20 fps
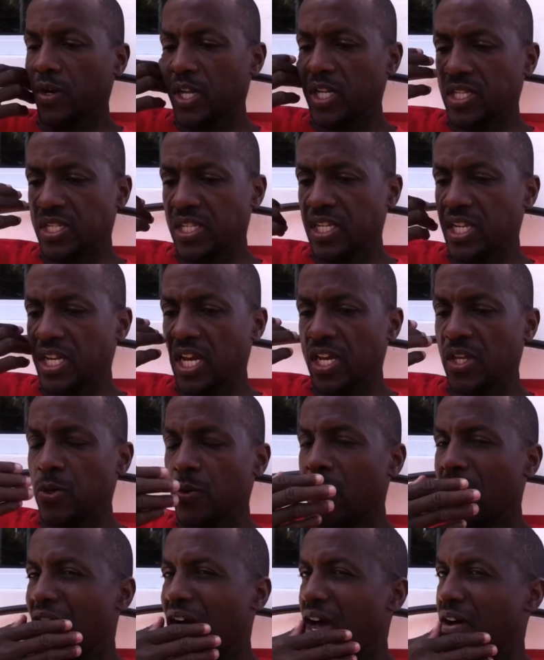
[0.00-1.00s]
let's say that
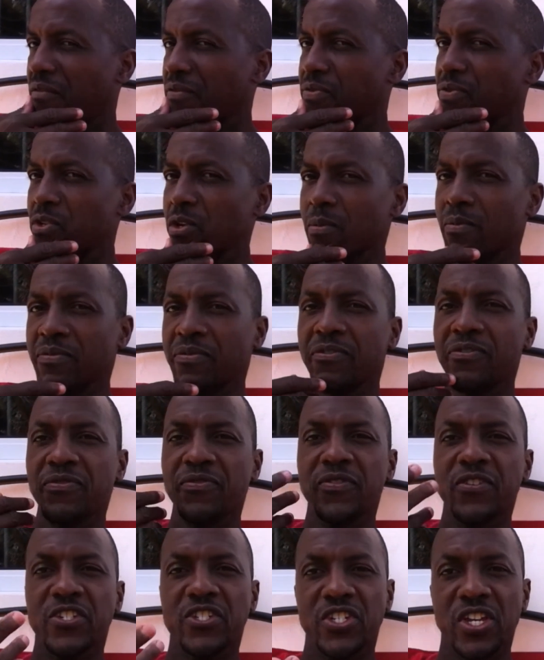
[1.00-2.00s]
you have some
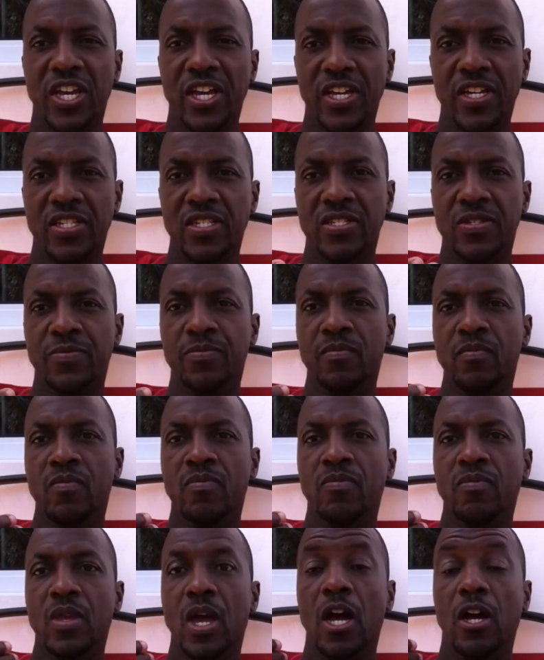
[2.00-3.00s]
fish eggs,
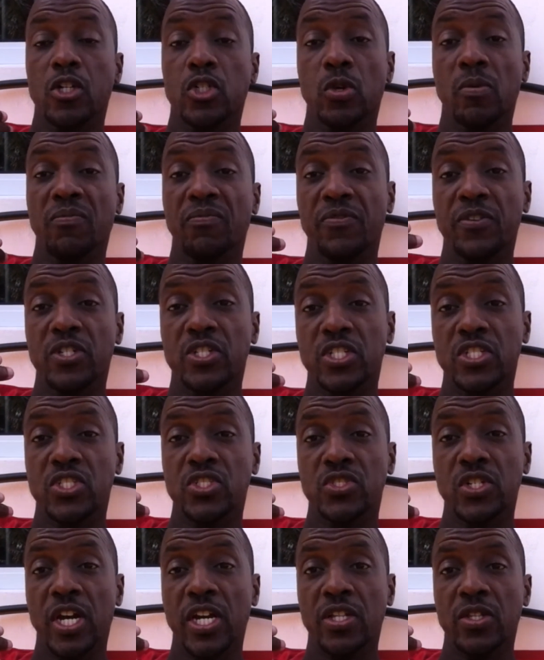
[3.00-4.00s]
some fishes
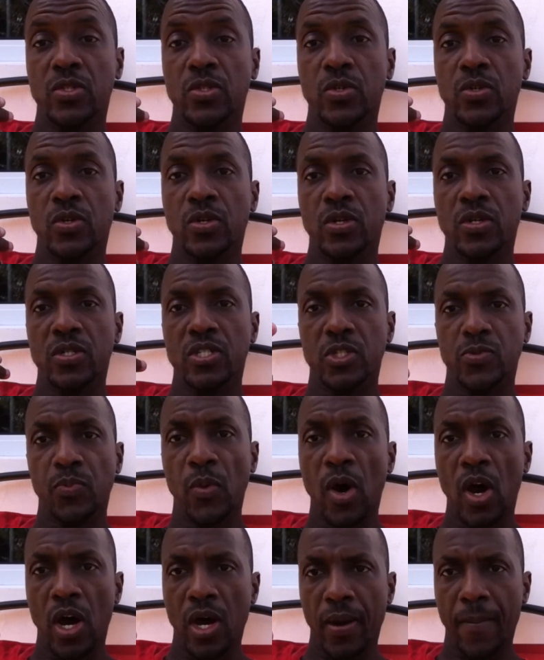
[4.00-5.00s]
trying to
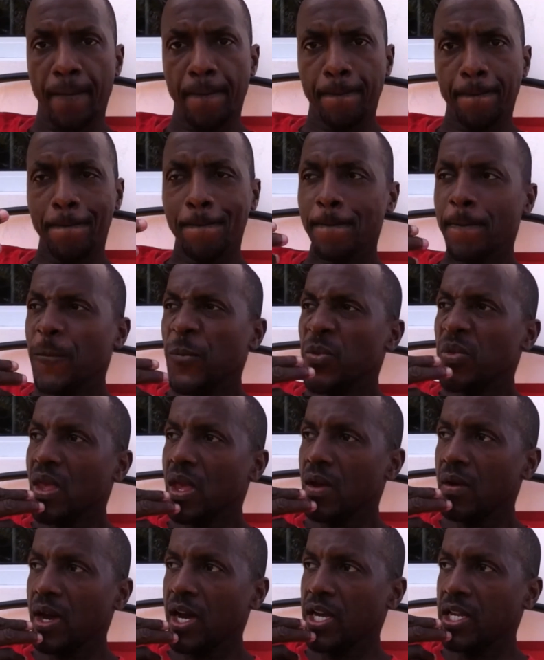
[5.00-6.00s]
spawn,
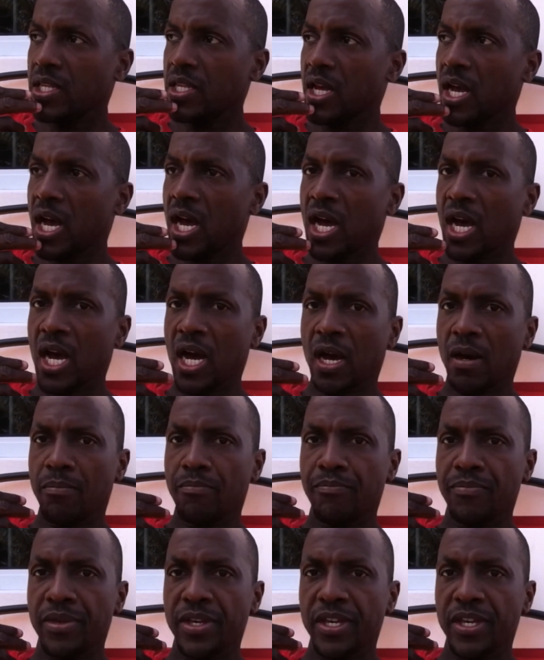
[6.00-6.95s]
right? The